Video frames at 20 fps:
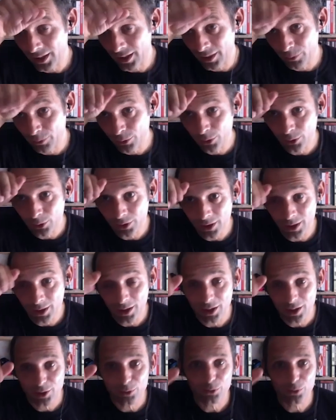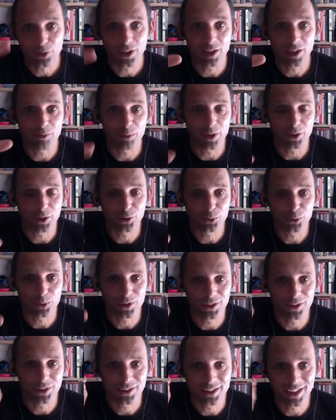If you'll forgive me, I just
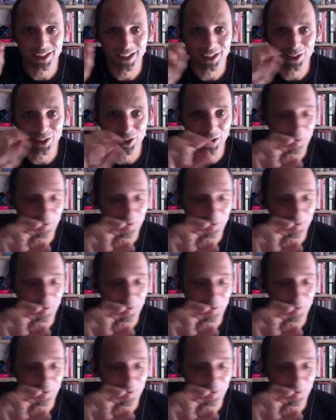want to